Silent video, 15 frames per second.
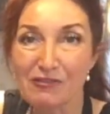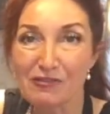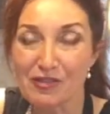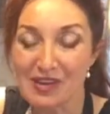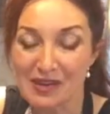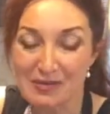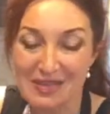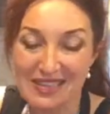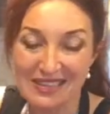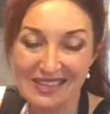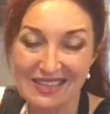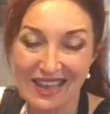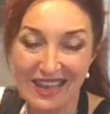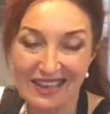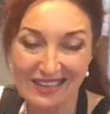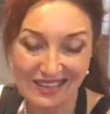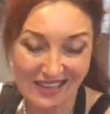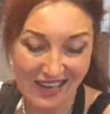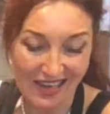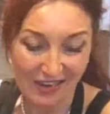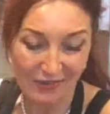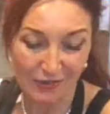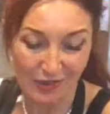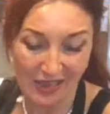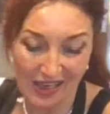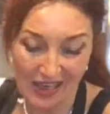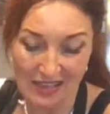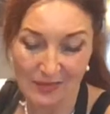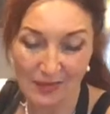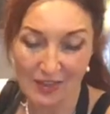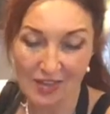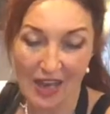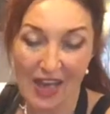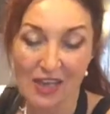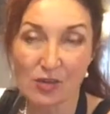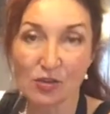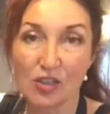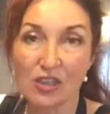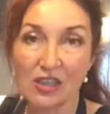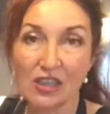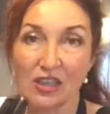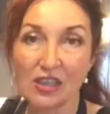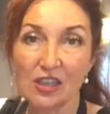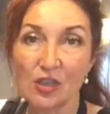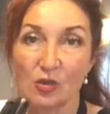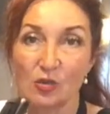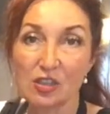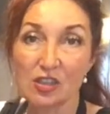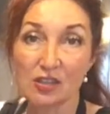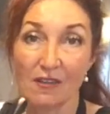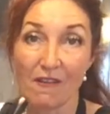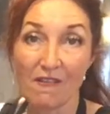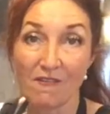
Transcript: I mean, I got it for kids because I usually use